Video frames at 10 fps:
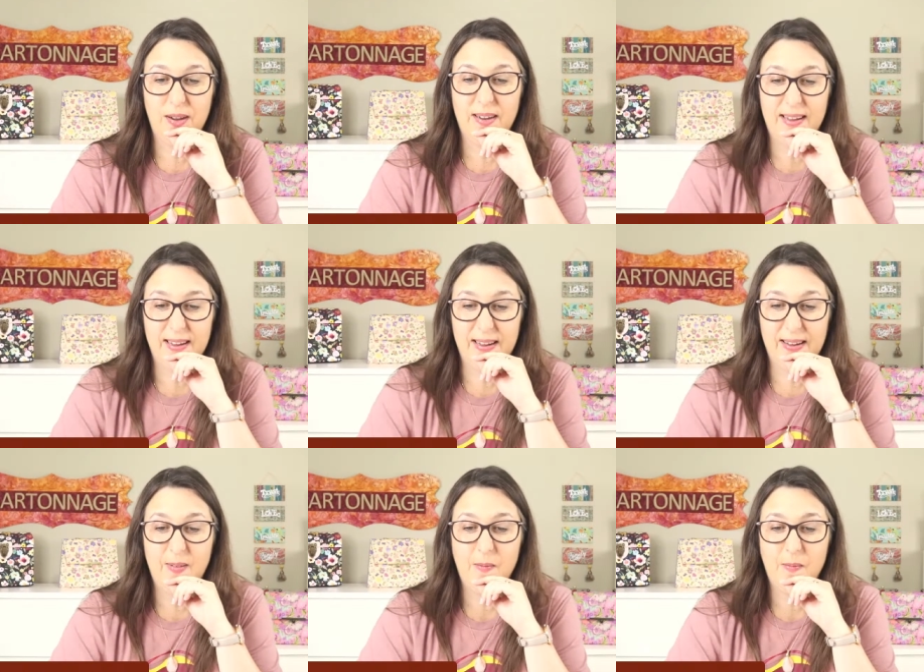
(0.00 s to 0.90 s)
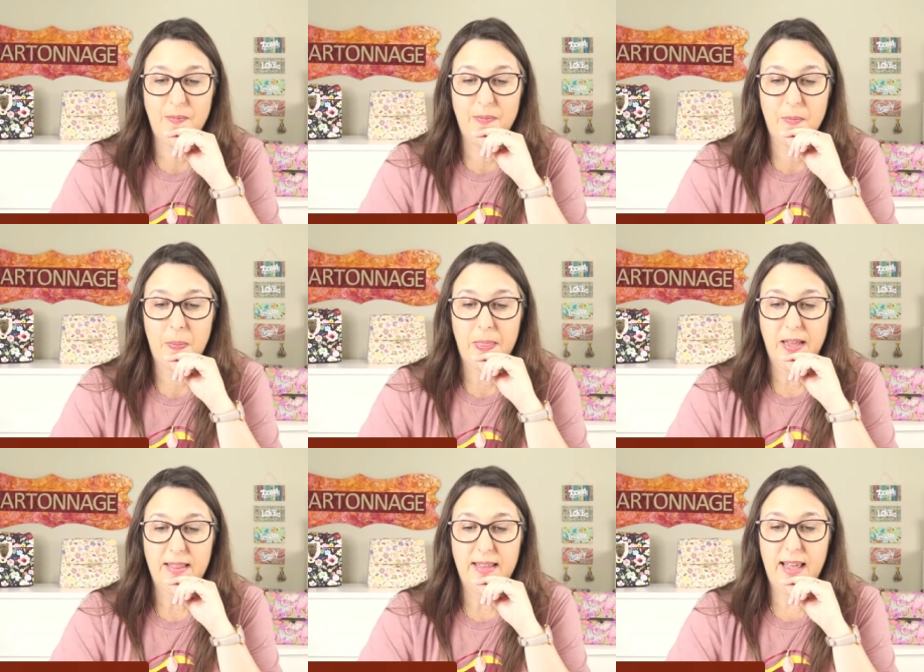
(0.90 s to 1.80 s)
Uh huh.
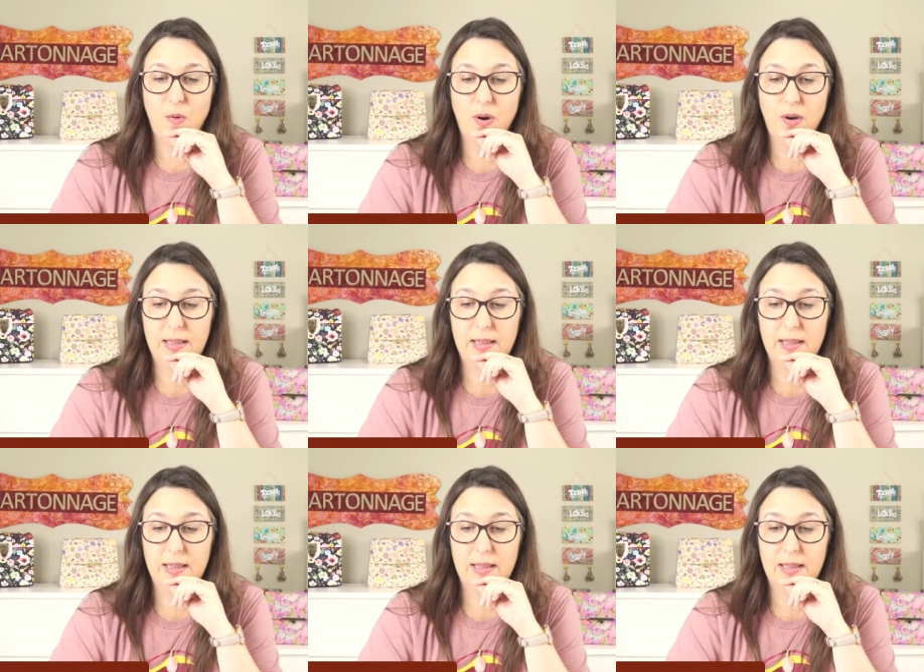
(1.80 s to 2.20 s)
They were